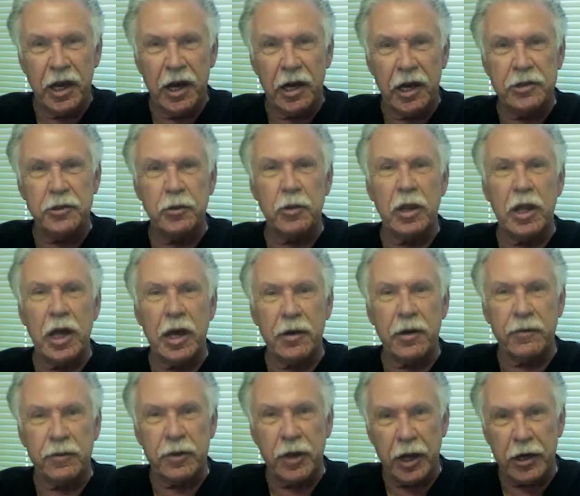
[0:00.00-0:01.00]
I do a lot
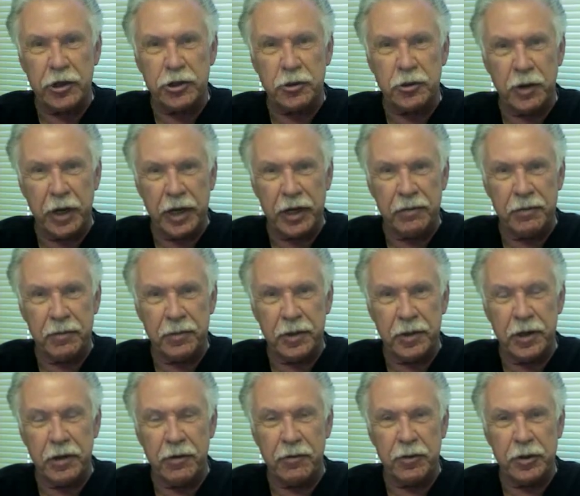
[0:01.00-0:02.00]
of lecturing
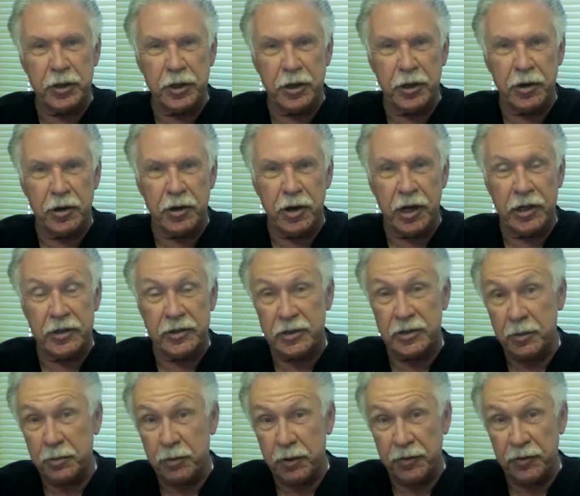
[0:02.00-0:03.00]
every year on
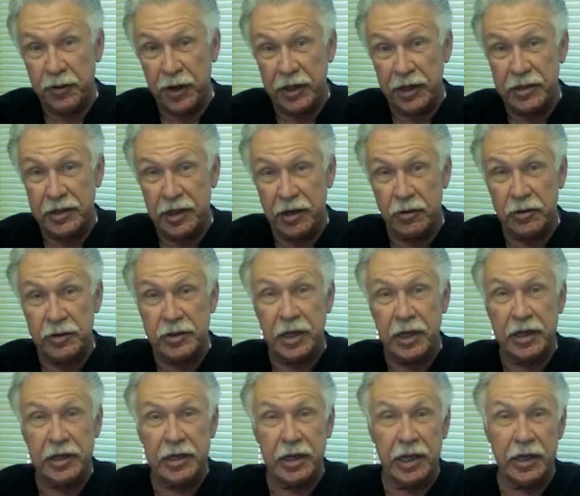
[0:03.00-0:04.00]
simplified dental
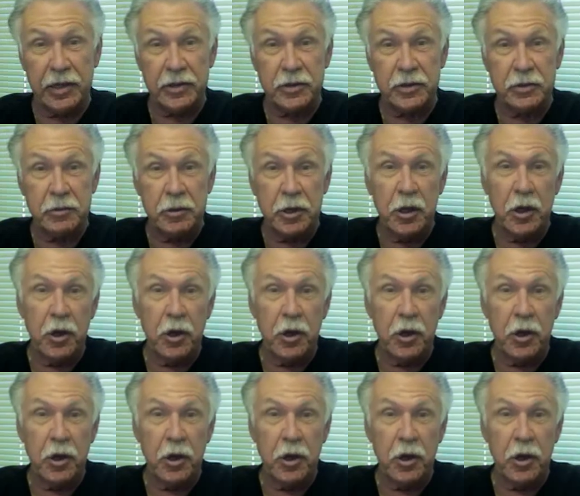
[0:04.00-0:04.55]
techniques,